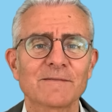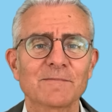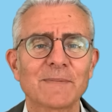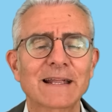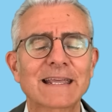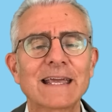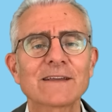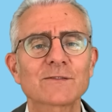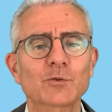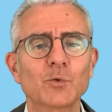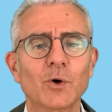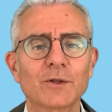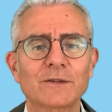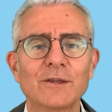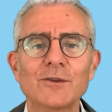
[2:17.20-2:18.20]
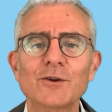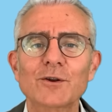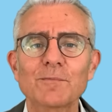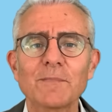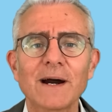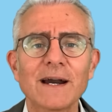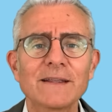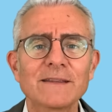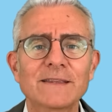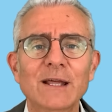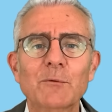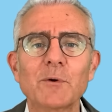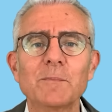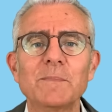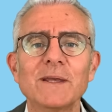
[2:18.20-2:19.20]
But guess what? In your mind, there
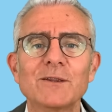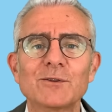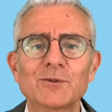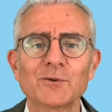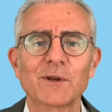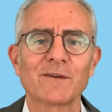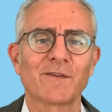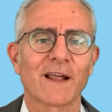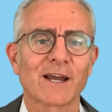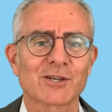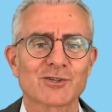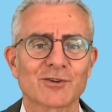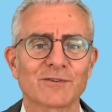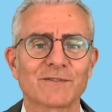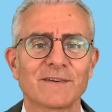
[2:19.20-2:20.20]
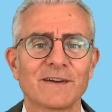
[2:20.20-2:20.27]
will be two reflections.